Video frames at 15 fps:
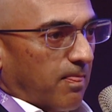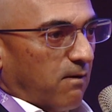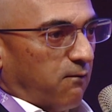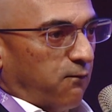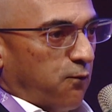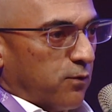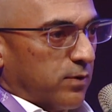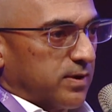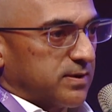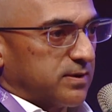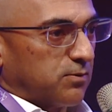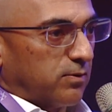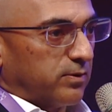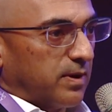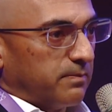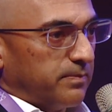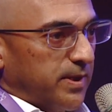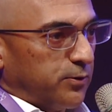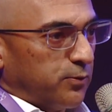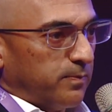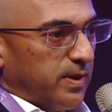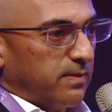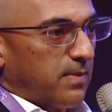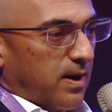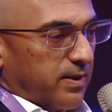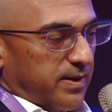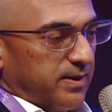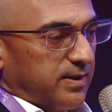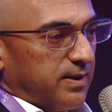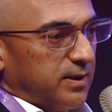focused on the B2B
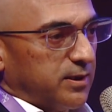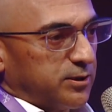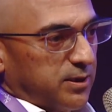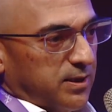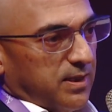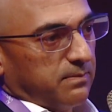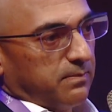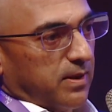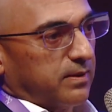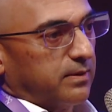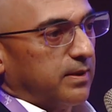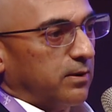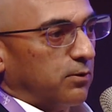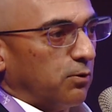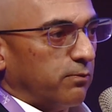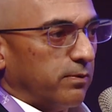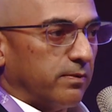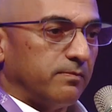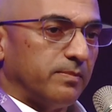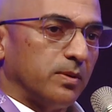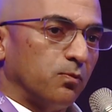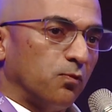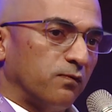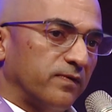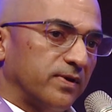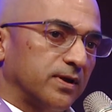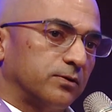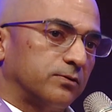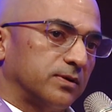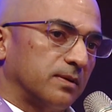market initially, but, we will be moving
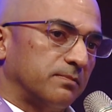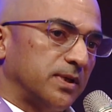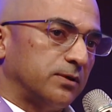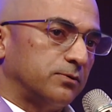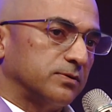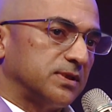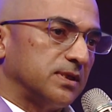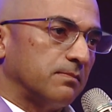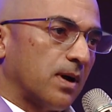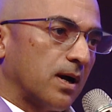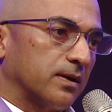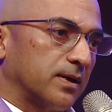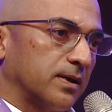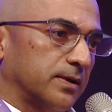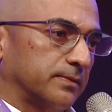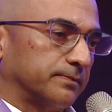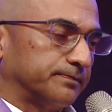into the B2C market.